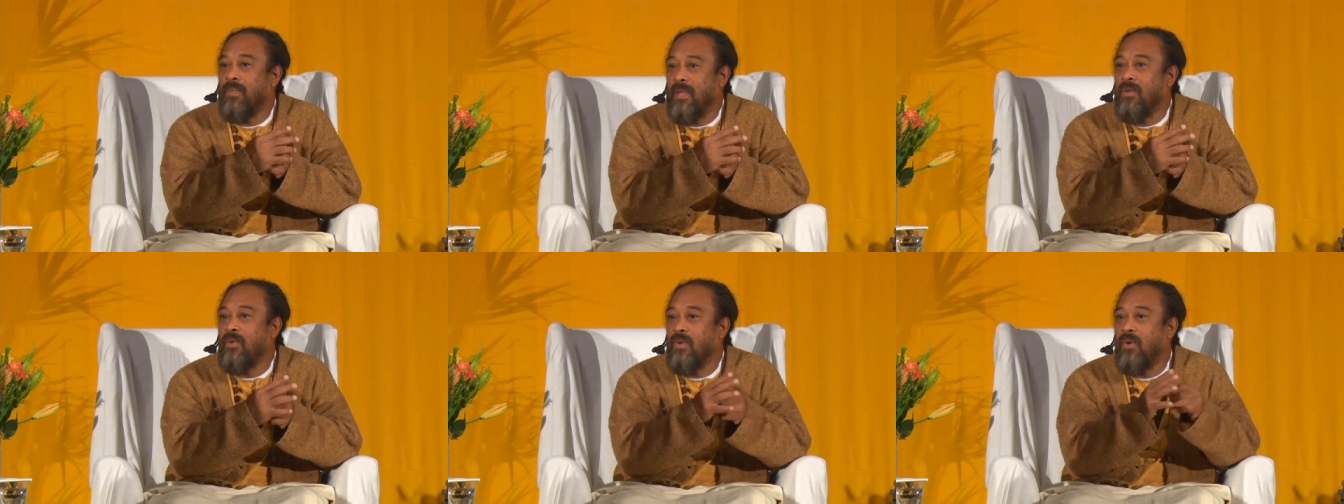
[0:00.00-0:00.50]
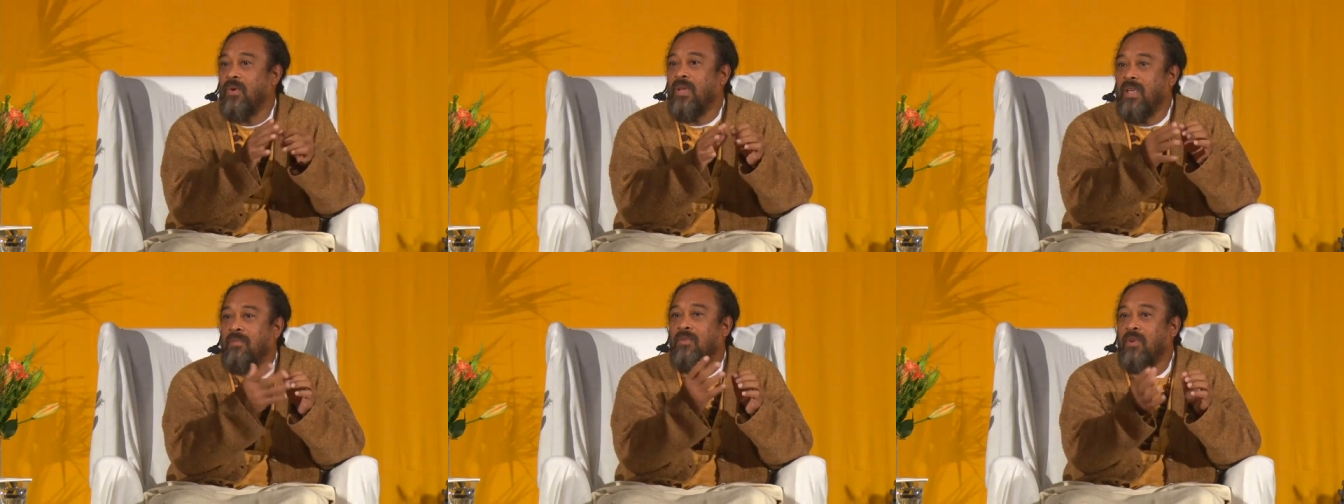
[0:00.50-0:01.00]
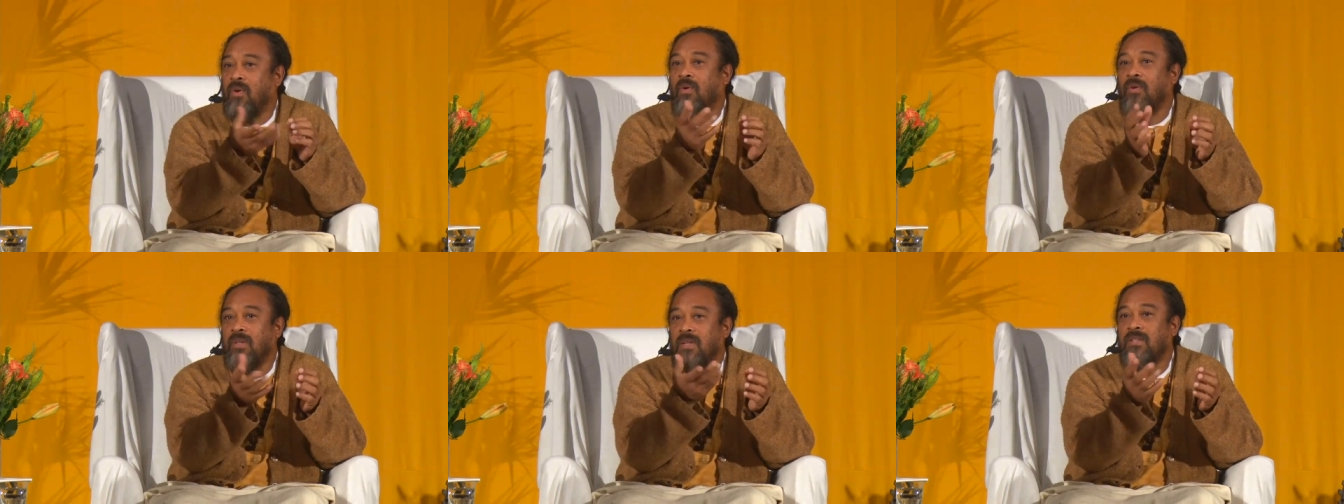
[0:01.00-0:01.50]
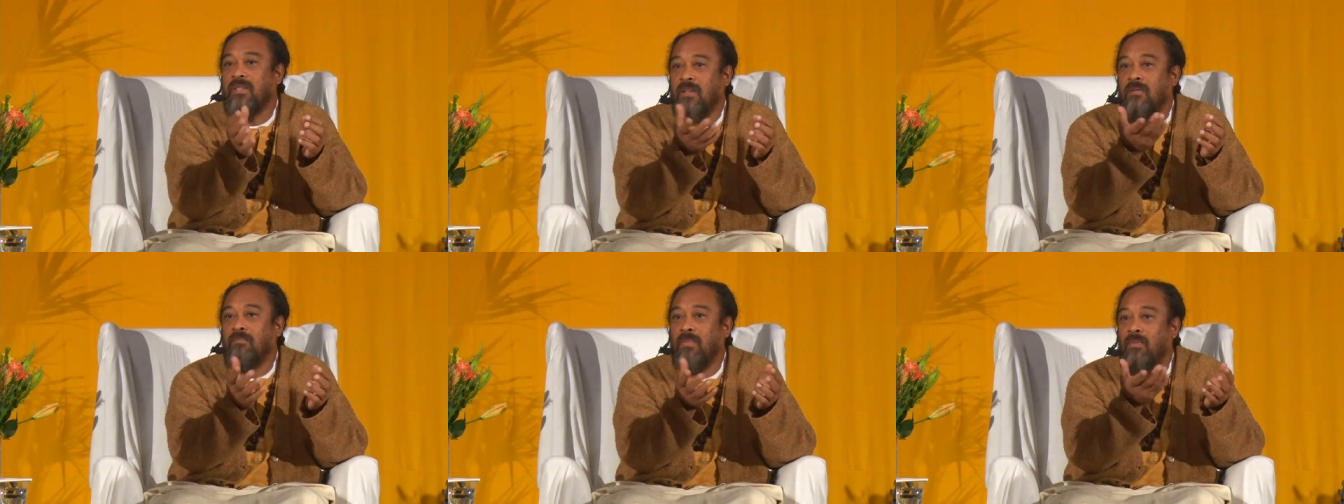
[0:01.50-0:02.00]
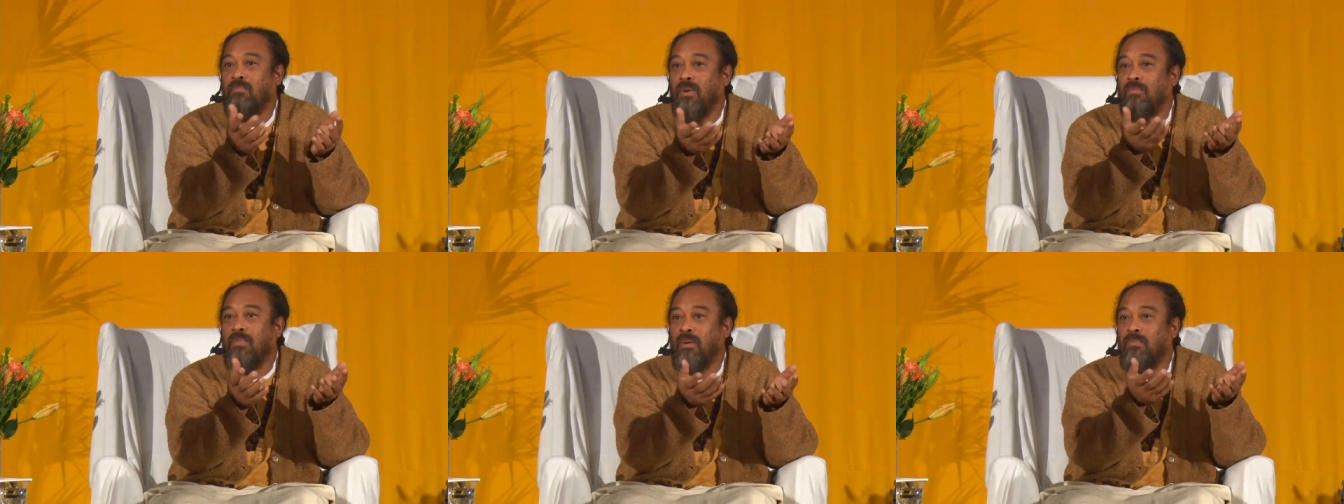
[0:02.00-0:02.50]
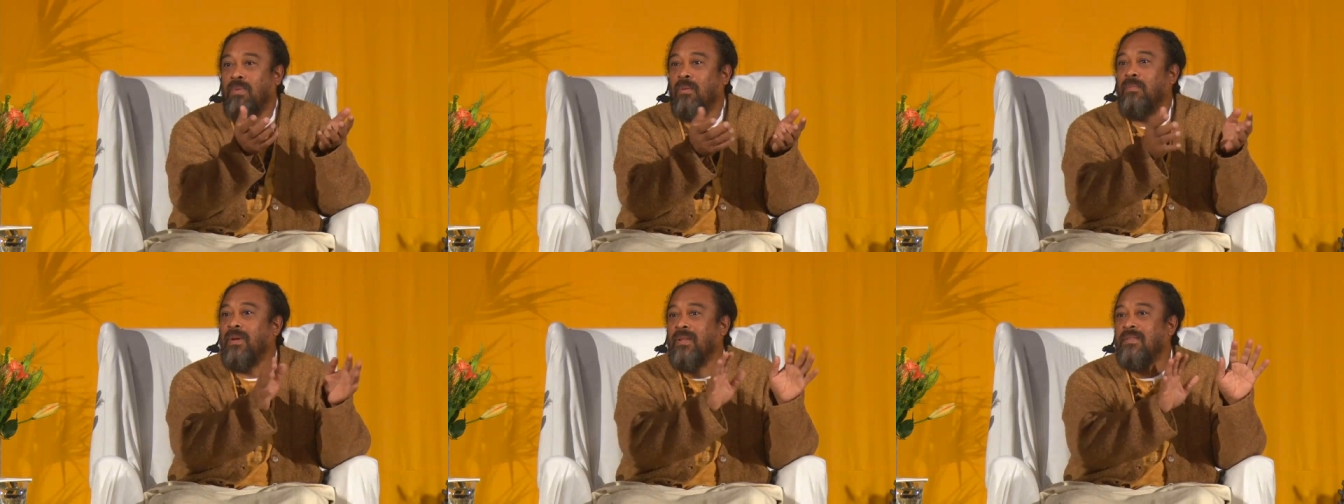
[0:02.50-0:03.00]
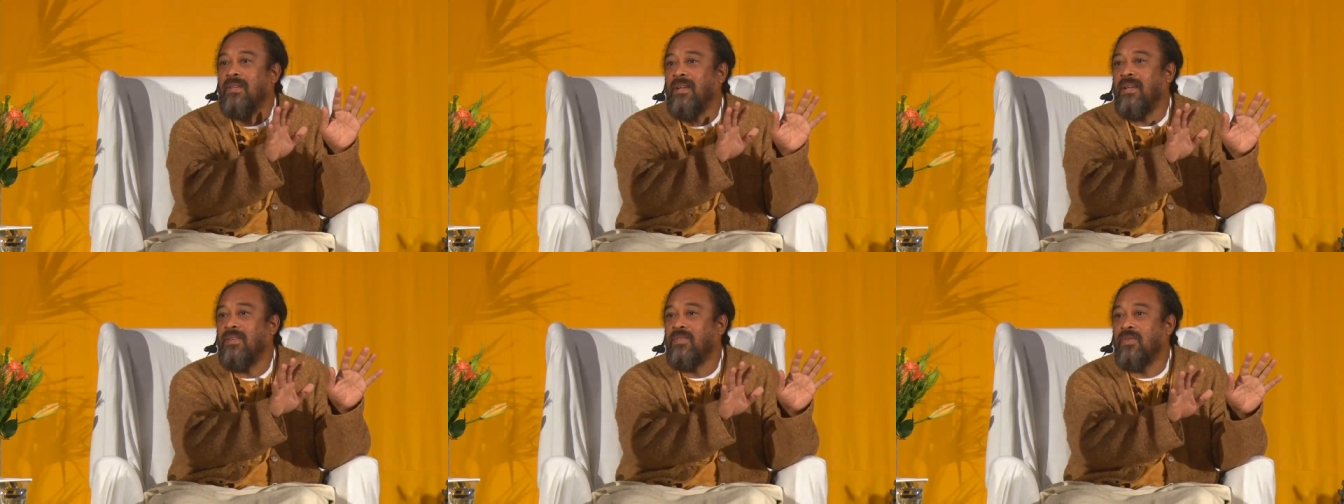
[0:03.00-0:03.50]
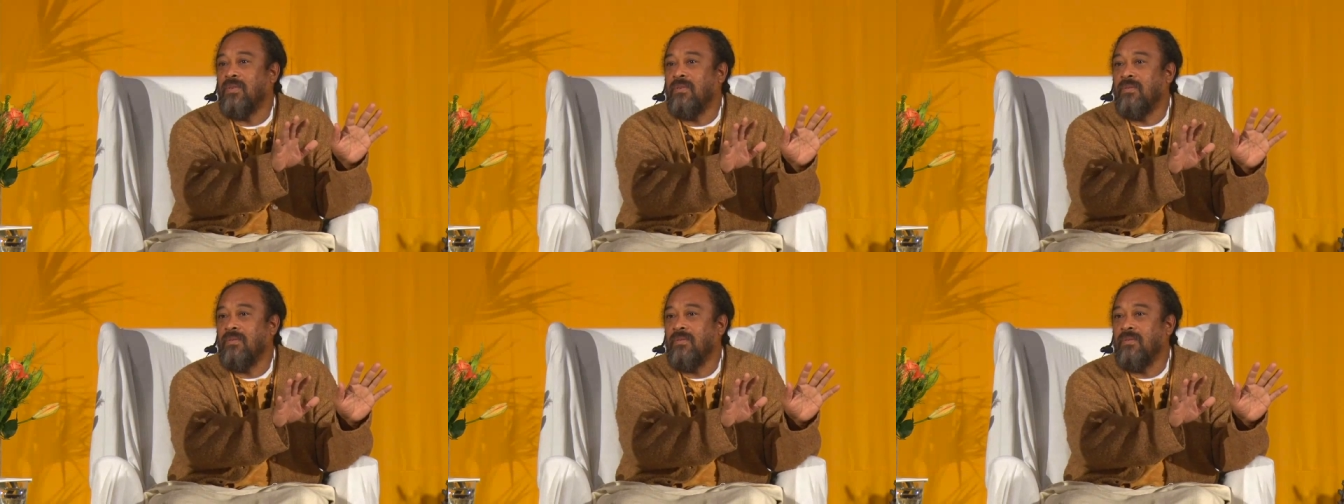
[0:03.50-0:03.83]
then you know, even though there's still blub, blub, blub, blub, it's at least,